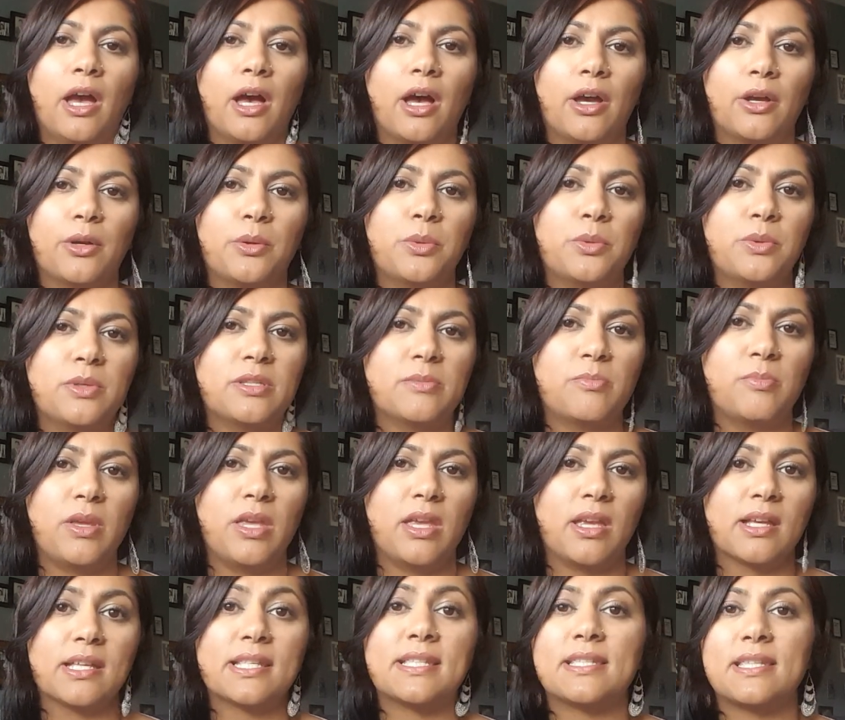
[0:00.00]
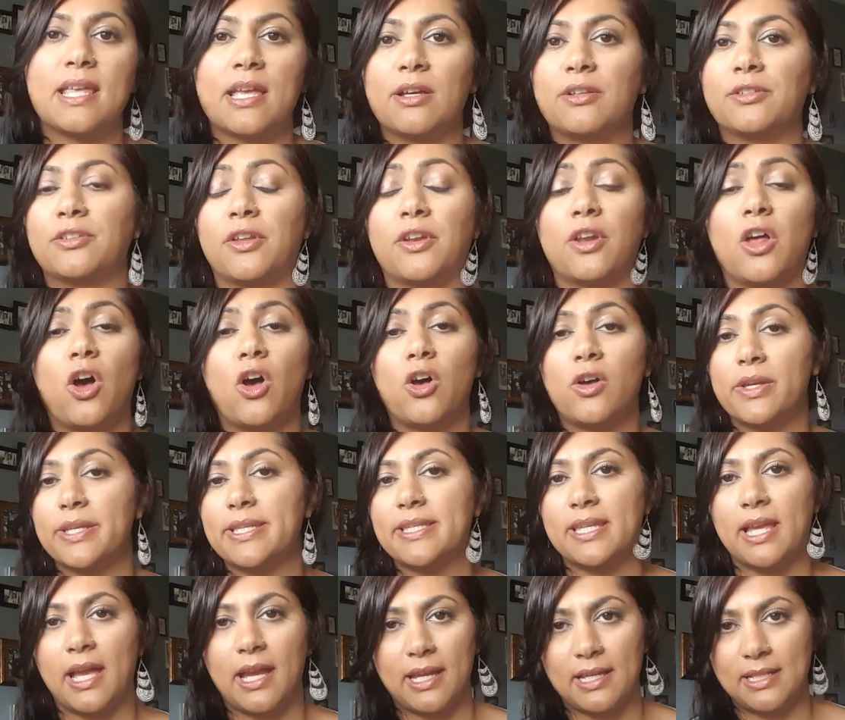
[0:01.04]
uh, who is being assailed on all
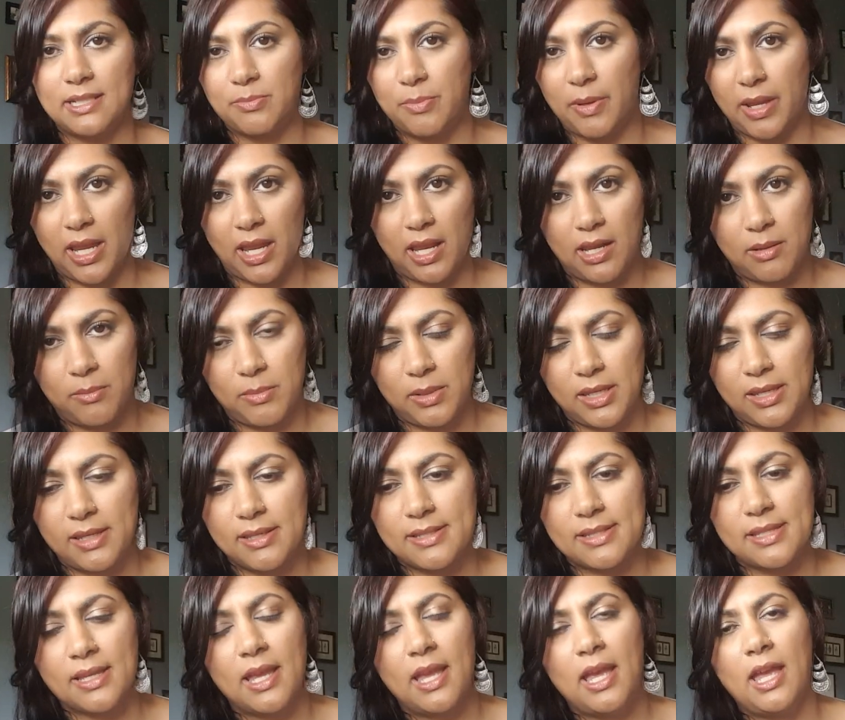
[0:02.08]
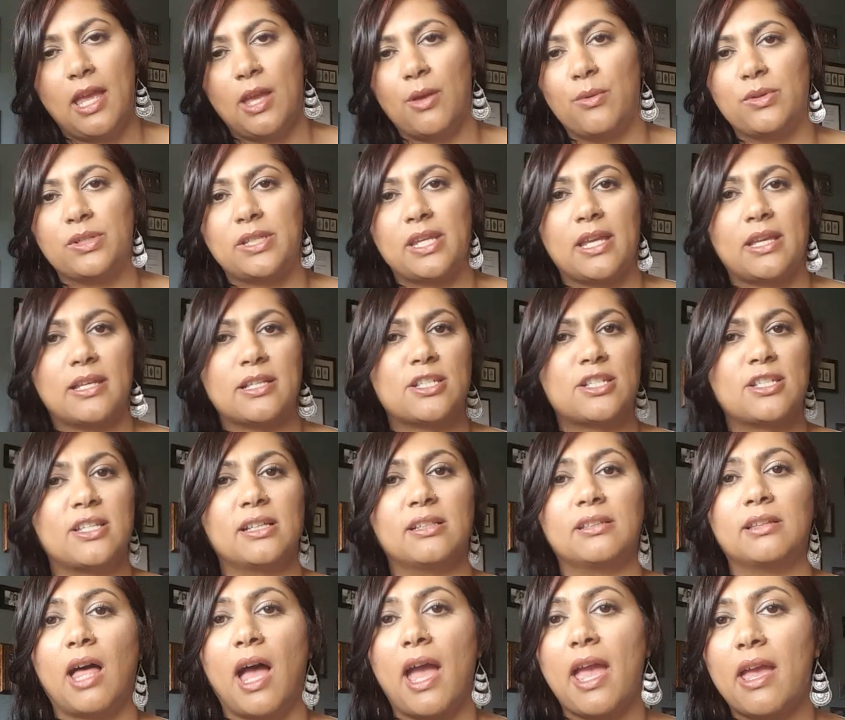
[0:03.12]
sides by enemies. It will take us to
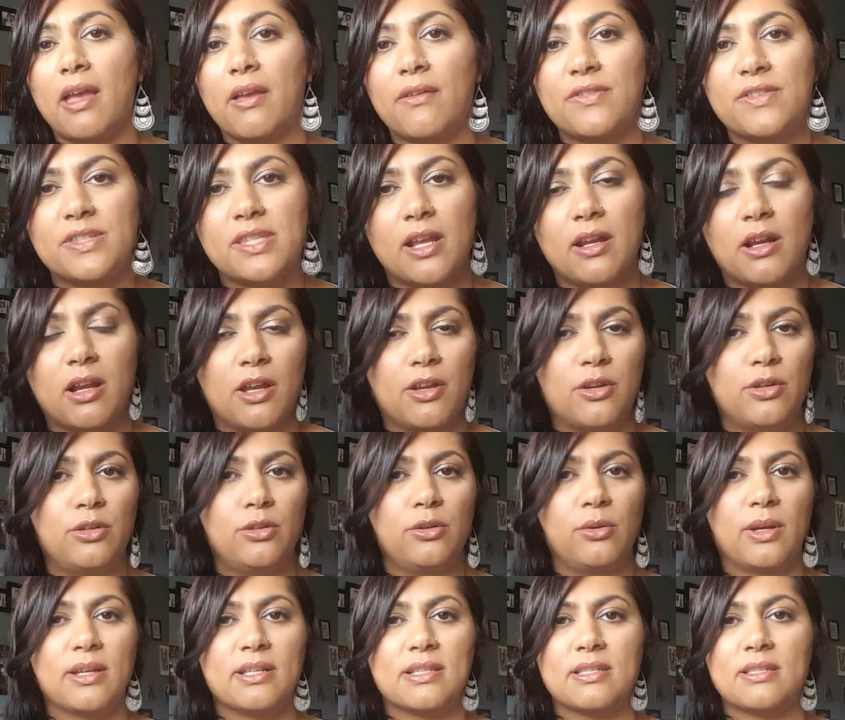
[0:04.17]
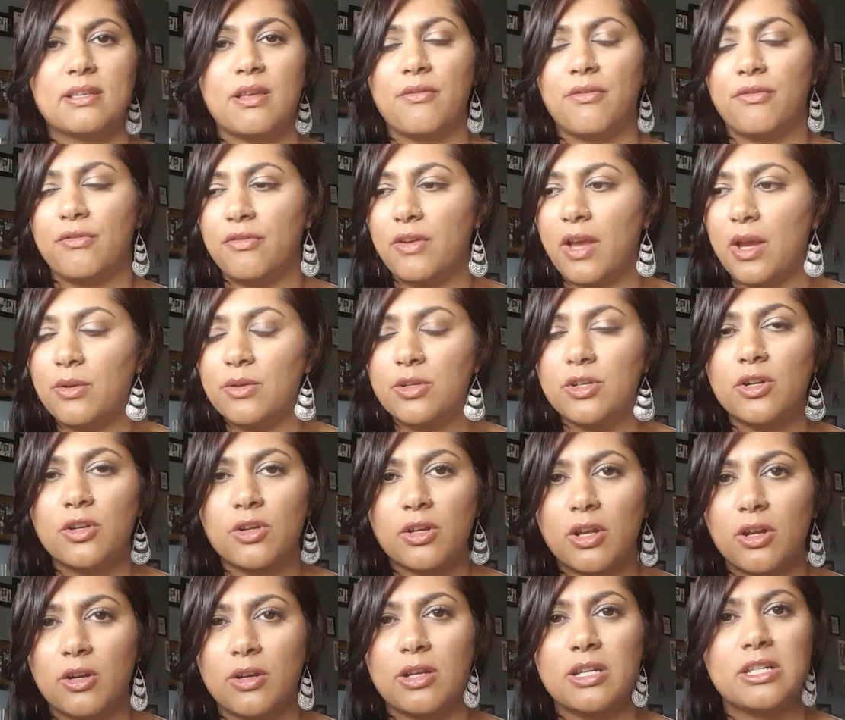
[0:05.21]
Laia of Serra, who has found her
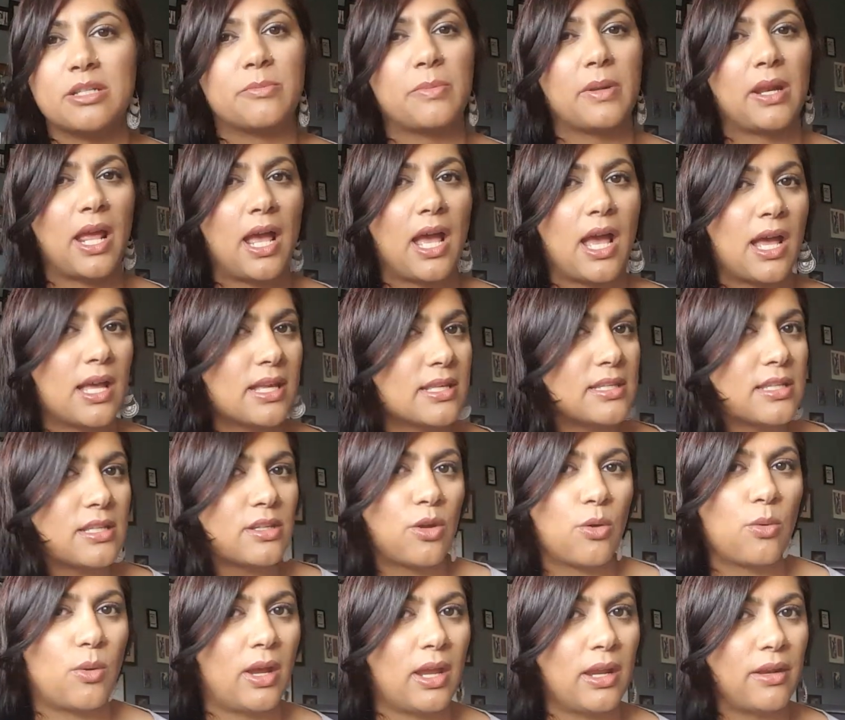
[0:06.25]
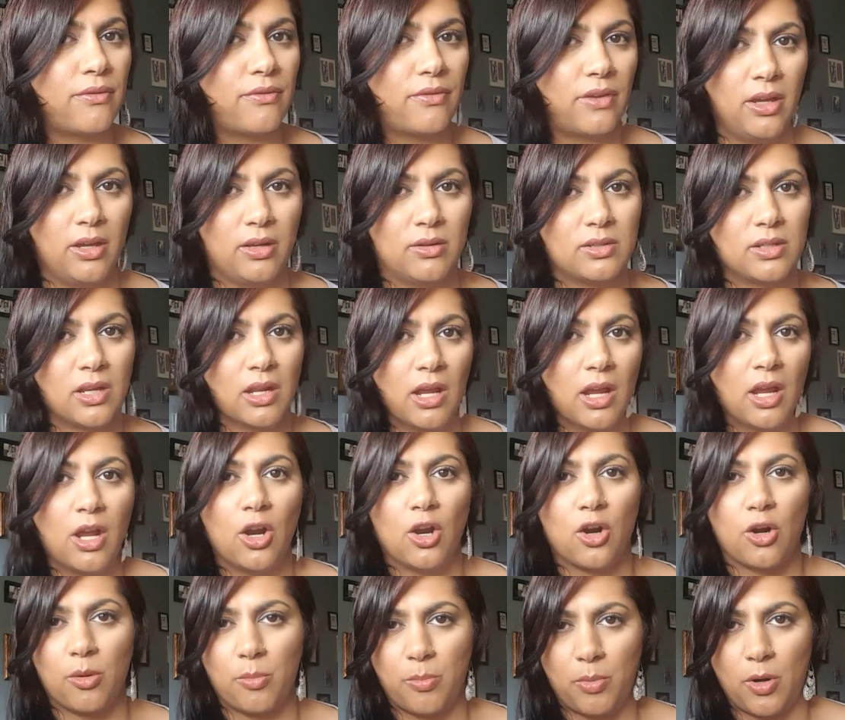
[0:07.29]
courage but hasn't quite found
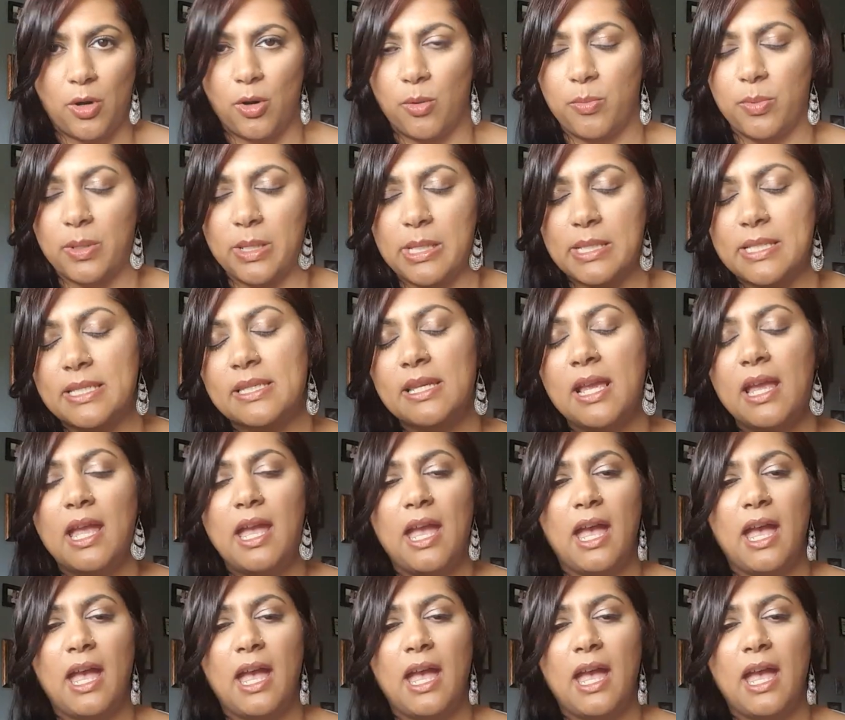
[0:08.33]
her purpose.